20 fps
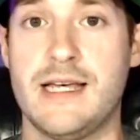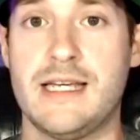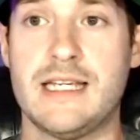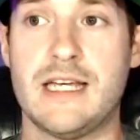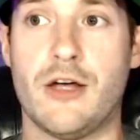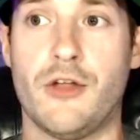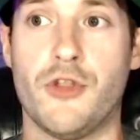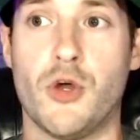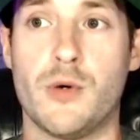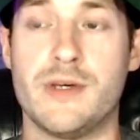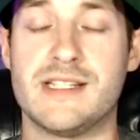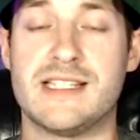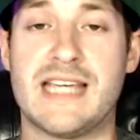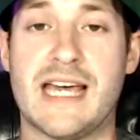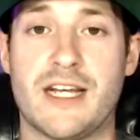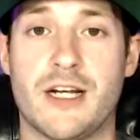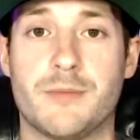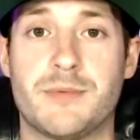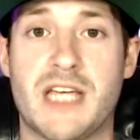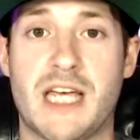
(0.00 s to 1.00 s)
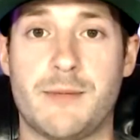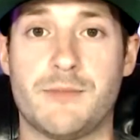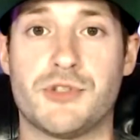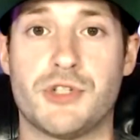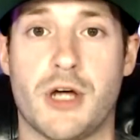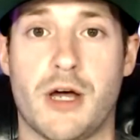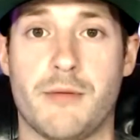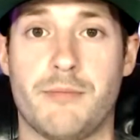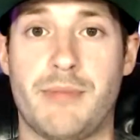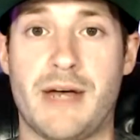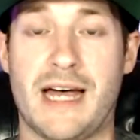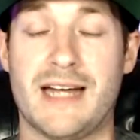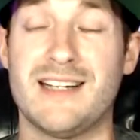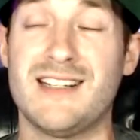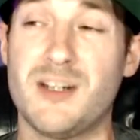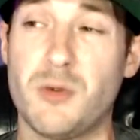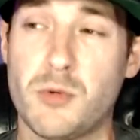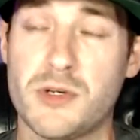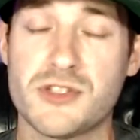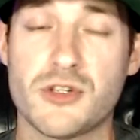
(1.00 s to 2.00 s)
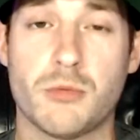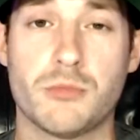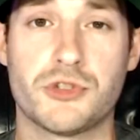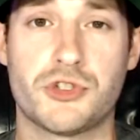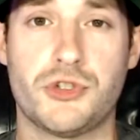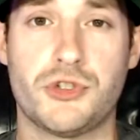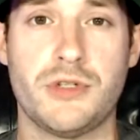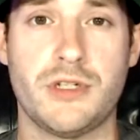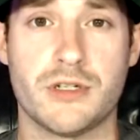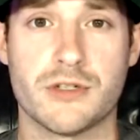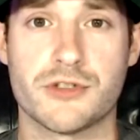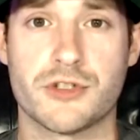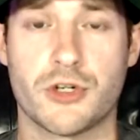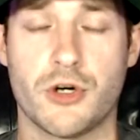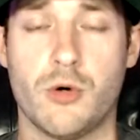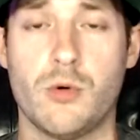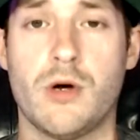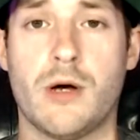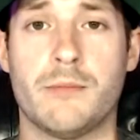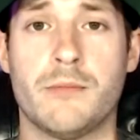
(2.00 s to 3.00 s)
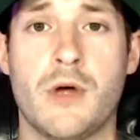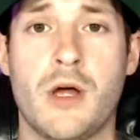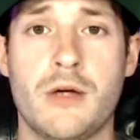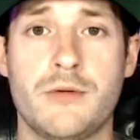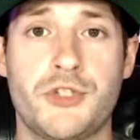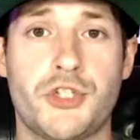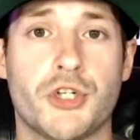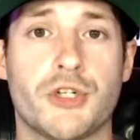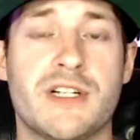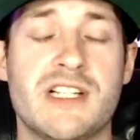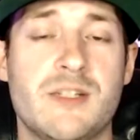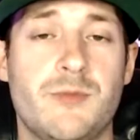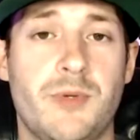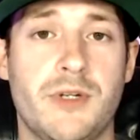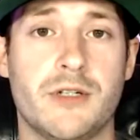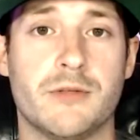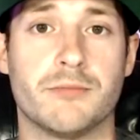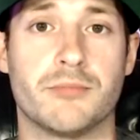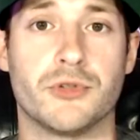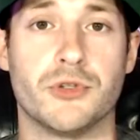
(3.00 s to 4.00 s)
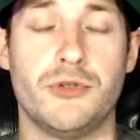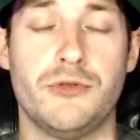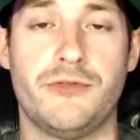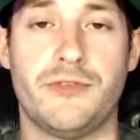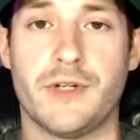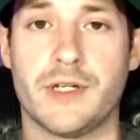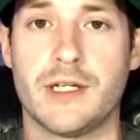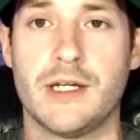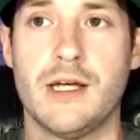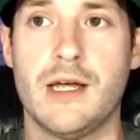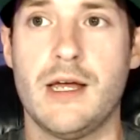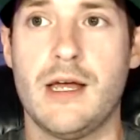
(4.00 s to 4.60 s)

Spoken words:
although his get-up game's not bad, and it was almost 2 years ago. I'm sure he's been improving.